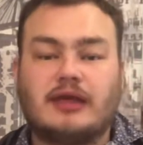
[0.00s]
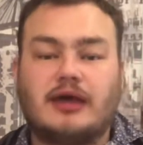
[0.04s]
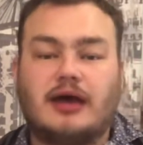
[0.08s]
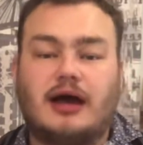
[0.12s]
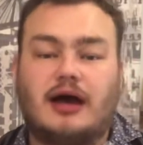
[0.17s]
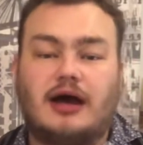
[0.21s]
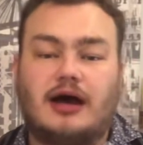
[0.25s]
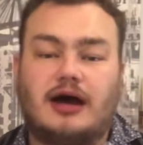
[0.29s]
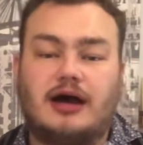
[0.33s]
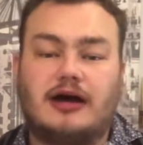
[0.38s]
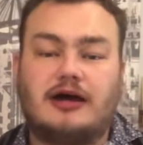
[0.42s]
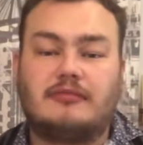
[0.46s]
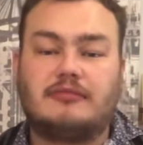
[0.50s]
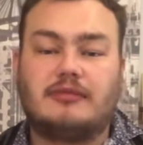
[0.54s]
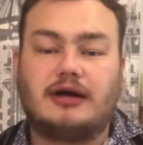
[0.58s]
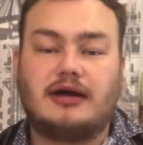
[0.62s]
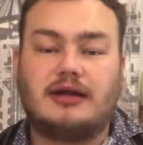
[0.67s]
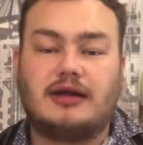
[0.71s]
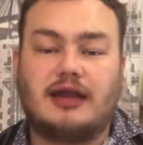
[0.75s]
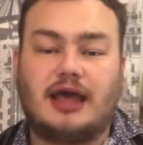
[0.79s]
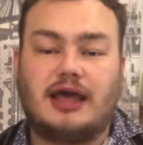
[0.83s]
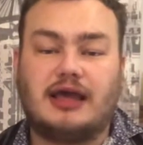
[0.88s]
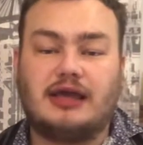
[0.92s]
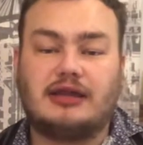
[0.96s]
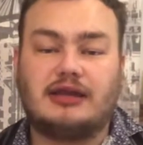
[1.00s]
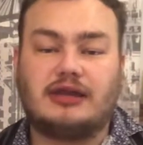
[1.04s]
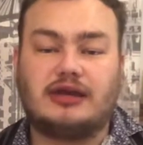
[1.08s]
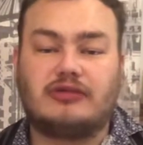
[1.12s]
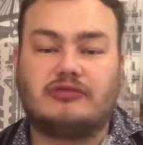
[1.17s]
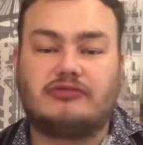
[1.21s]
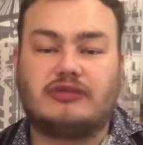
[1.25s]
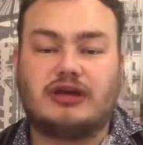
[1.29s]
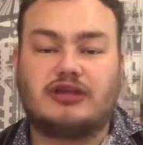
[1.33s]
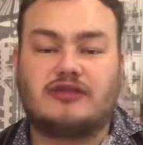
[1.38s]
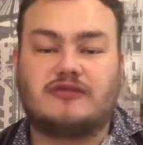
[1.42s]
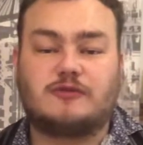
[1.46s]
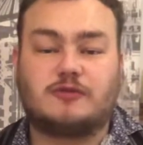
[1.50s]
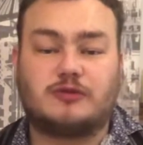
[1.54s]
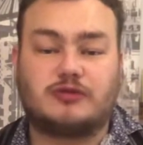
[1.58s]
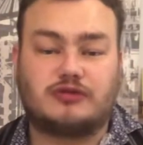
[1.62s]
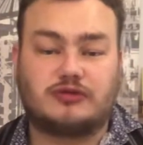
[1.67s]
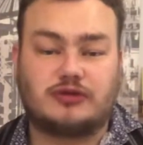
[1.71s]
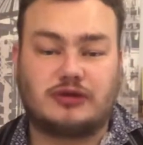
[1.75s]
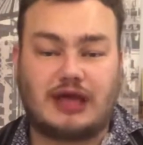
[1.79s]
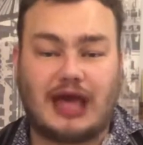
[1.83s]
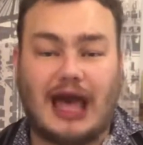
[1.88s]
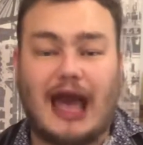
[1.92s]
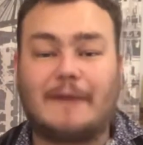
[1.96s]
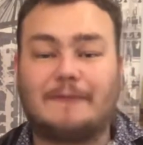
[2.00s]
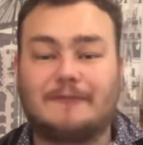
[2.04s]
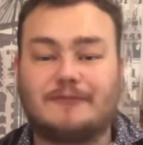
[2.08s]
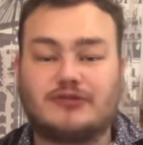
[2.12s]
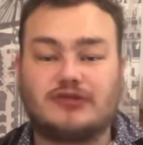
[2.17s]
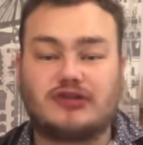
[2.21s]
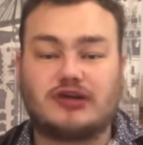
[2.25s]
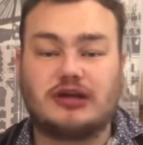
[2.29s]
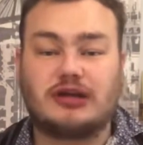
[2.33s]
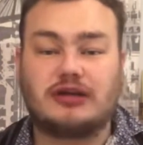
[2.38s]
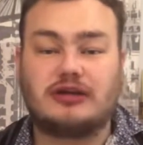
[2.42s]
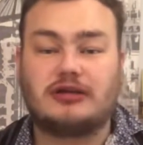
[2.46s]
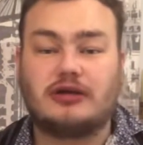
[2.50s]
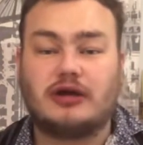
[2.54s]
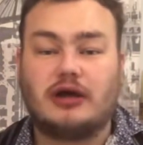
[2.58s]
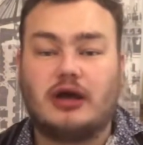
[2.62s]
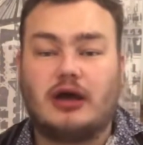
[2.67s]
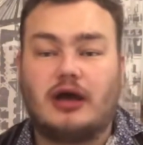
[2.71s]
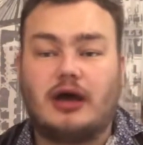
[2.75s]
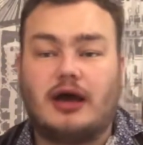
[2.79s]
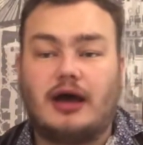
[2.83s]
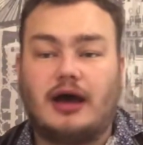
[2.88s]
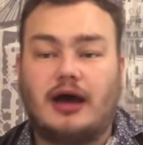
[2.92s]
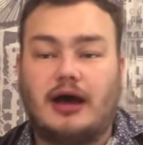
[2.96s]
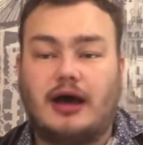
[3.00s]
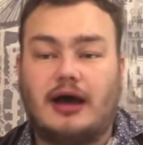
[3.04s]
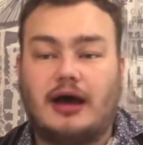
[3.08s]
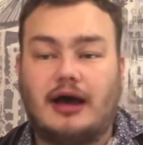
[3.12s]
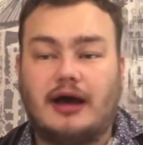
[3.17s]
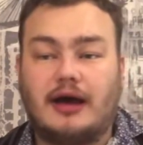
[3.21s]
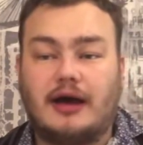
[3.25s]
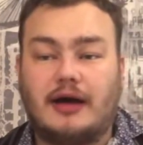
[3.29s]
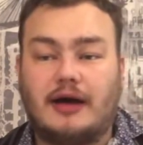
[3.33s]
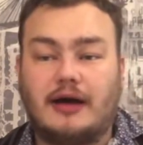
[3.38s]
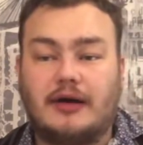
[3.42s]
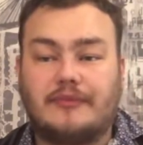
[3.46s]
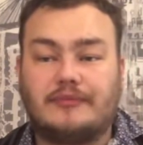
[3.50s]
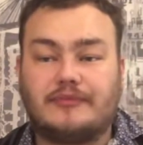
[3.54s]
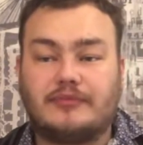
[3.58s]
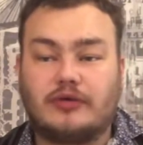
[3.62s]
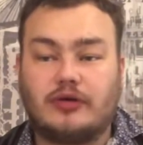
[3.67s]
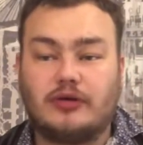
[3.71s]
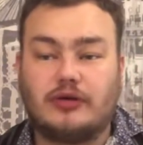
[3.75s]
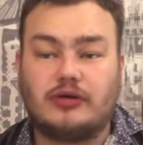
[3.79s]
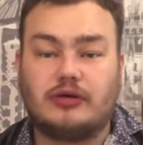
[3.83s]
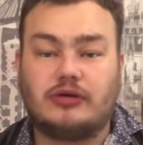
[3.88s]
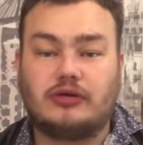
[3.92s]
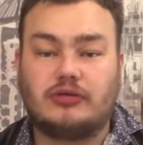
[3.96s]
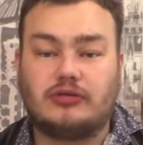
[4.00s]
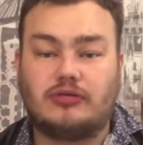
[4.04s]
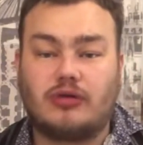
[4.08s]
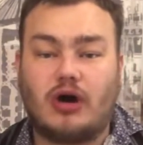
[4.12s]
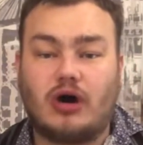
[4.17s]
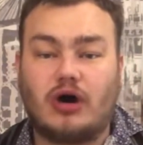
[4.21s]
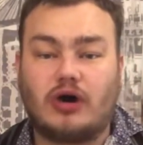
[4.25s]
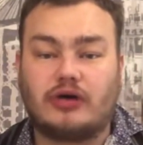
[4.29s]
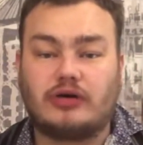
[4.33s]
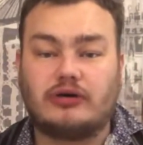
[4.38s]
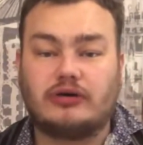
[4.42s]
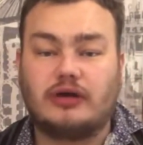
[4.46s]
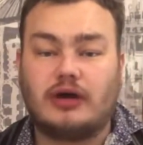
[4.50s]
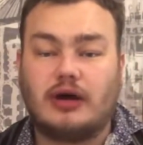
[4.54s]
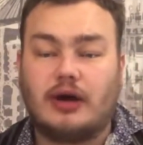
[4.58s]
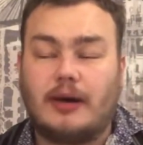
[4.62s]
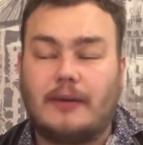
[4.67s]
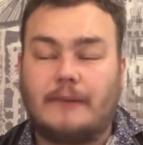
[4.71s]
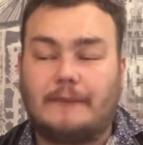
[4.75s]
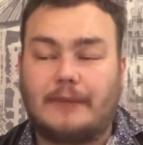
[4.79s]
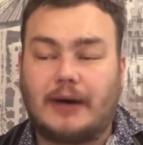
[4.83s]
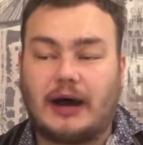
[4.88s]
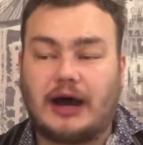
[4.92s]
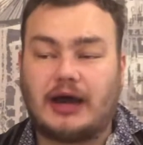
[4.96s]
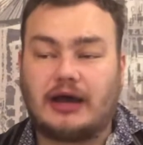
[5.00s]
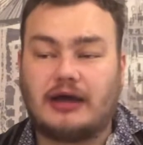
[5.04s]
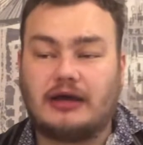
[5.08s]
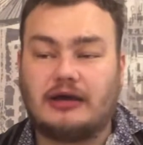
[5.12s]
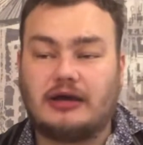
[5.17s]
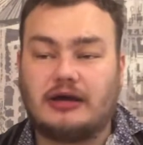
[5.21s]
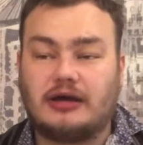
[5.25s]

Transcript: an alien race which were captured earlier on by